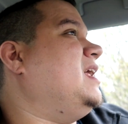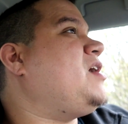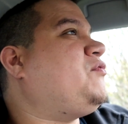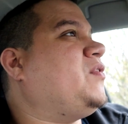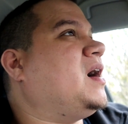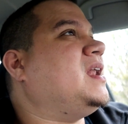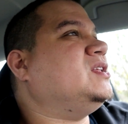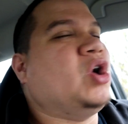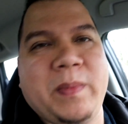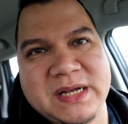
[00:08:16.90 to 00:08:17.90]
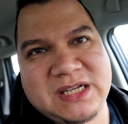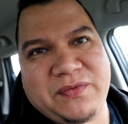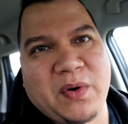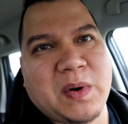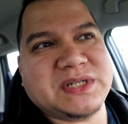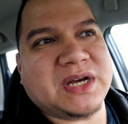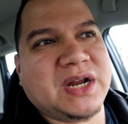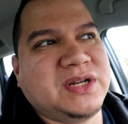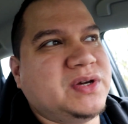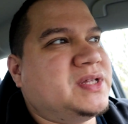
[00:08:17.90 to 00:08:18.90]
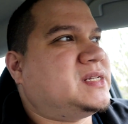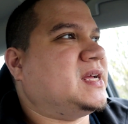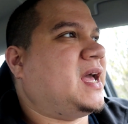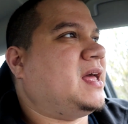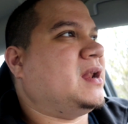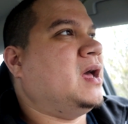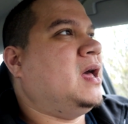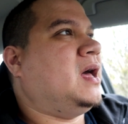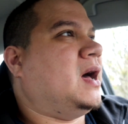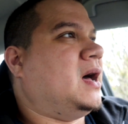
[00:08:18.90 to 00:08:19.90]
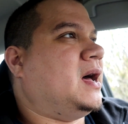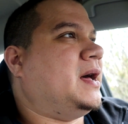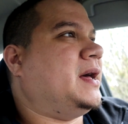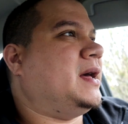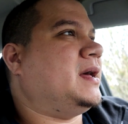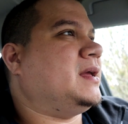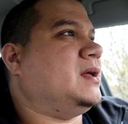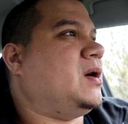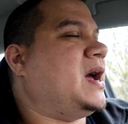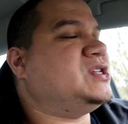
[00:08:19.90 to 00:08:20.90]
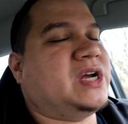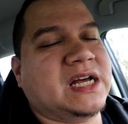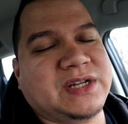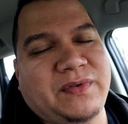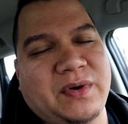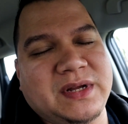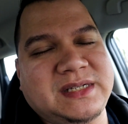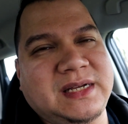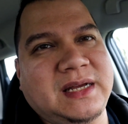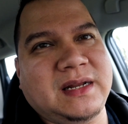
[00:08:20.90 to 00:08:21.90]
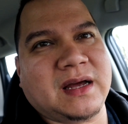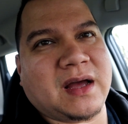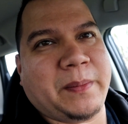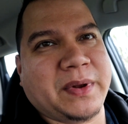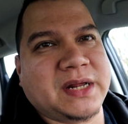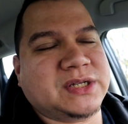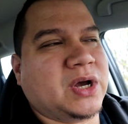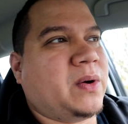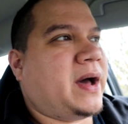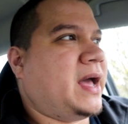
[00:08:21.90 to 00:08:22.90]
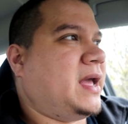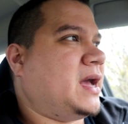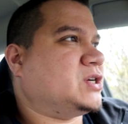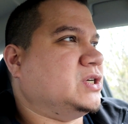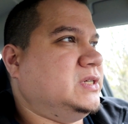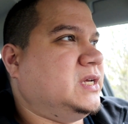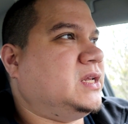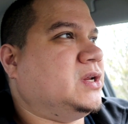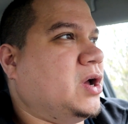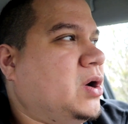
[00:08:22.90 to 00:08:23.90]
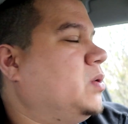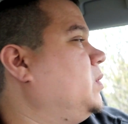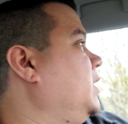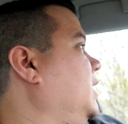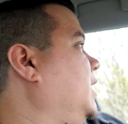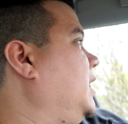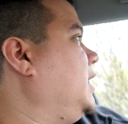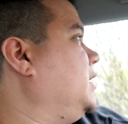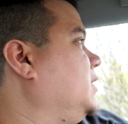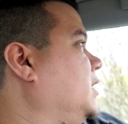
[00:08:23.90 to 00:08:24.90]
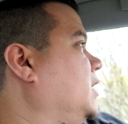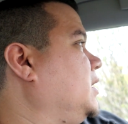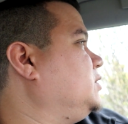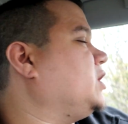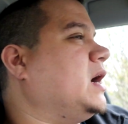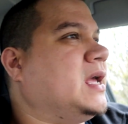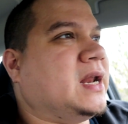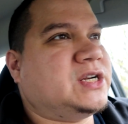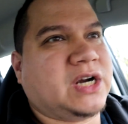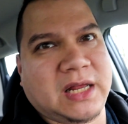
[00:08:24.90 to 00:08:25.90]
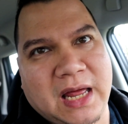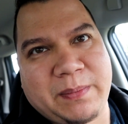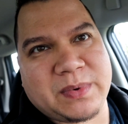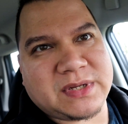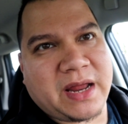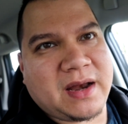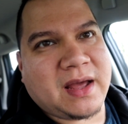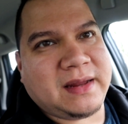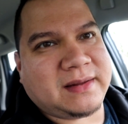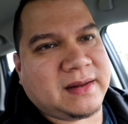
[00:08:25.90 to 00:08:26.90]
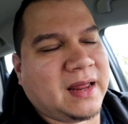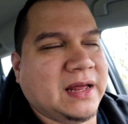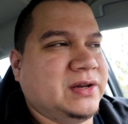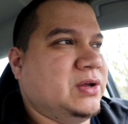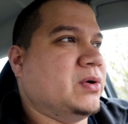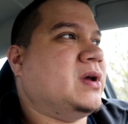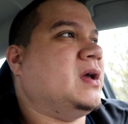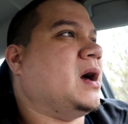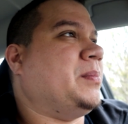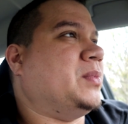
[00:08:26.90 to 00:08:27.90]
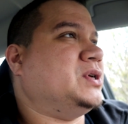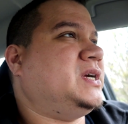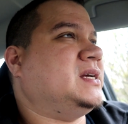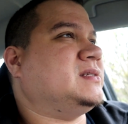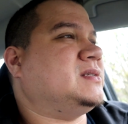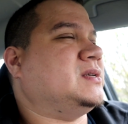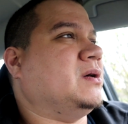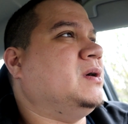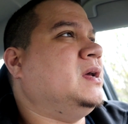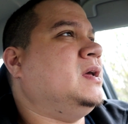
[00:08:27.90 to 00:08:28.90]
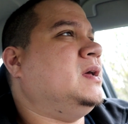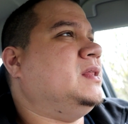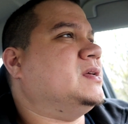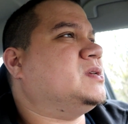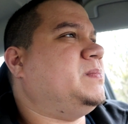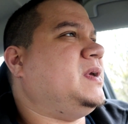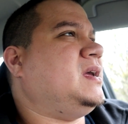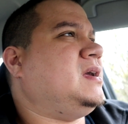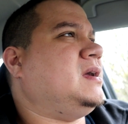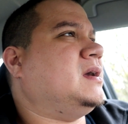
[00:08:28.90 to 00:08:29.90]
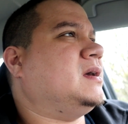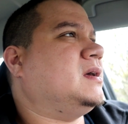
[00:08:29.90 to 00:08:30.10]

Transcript: not fun. I told myself I wasn't going to do this again. Uh, you know, as you guys have already seen a couple nights ago, I actually did go and uh, try to get a shiny Lapras at night. And I had two couple more chances, so this will be